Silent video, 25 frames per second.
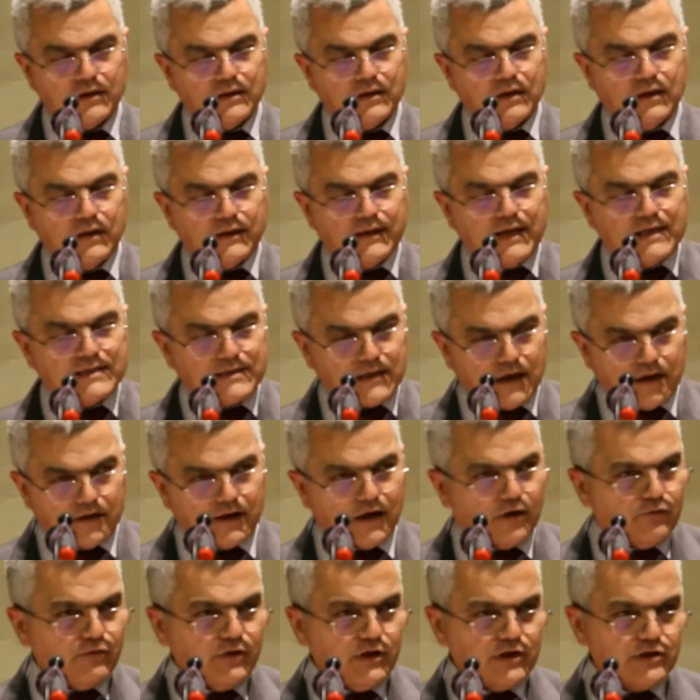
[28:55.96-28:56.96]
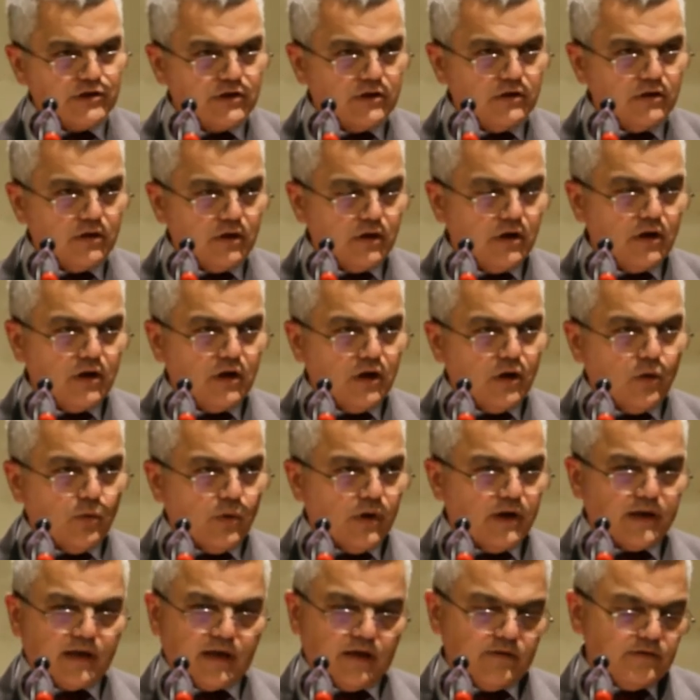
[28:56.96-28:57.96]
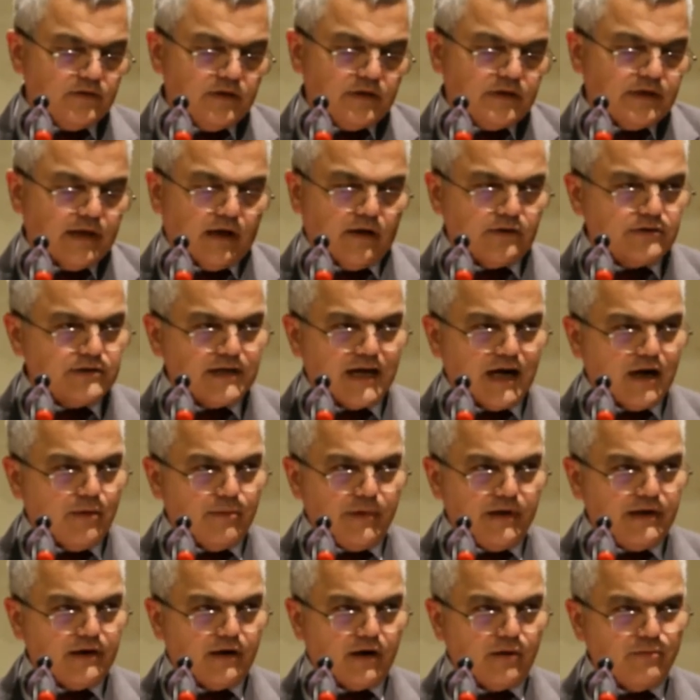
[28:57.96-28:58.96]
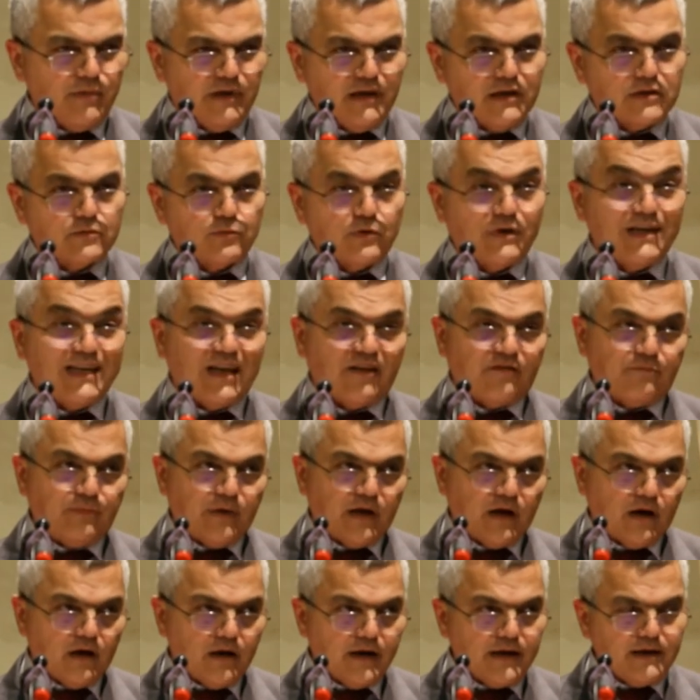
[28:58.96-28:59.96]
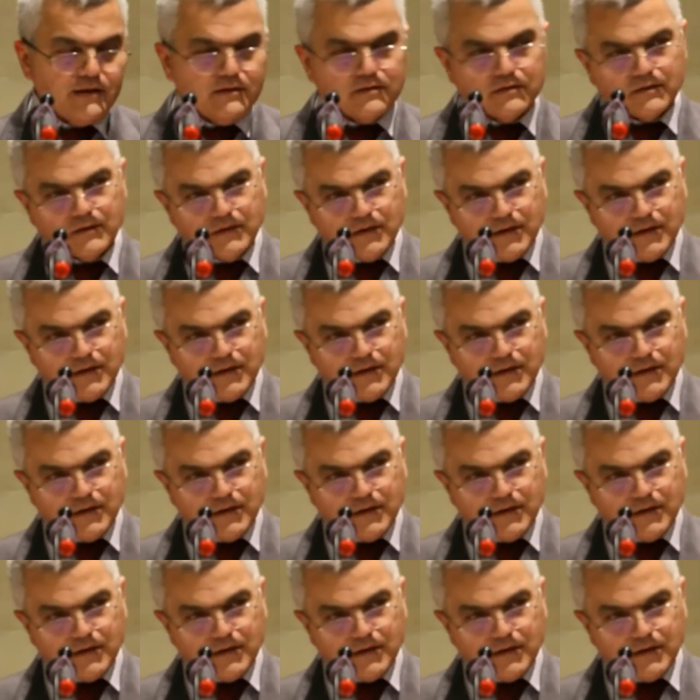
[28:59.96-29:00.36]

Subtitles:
Gesaria region, where it tells you how many Armenians were left behind,